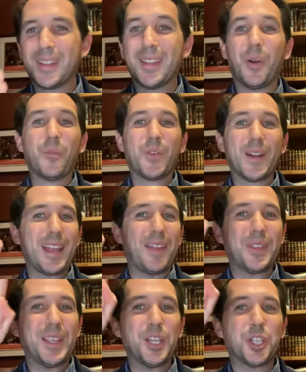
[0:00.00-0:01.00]
Don't
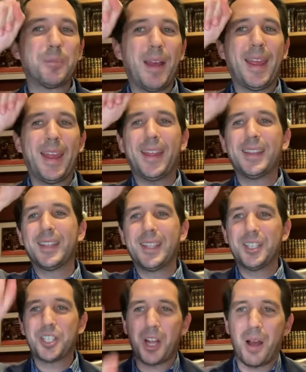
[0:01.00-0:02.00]
forget the
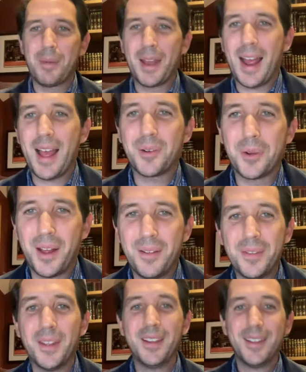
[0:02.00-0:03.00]
Yishma'eli, Sha'amar
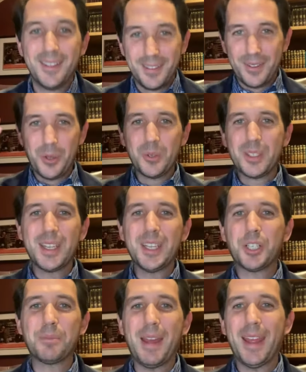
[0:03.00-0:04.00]
Achrav. Who's the
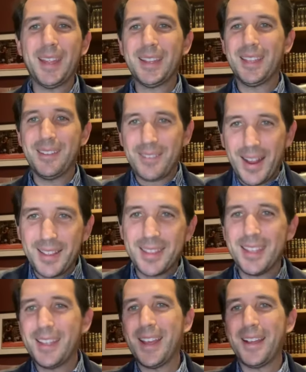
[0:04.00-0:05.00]
Yishma'eli, right?
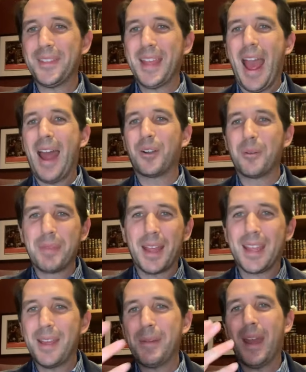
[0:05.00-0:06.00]
The Arab that
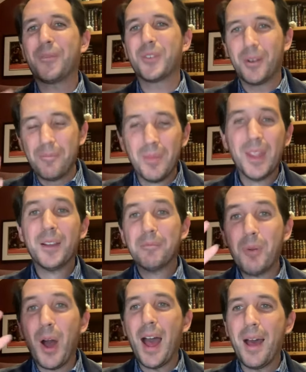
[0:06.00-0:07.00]
came after him,
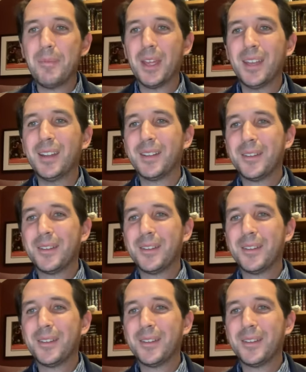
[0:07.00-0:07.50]
Muhammad.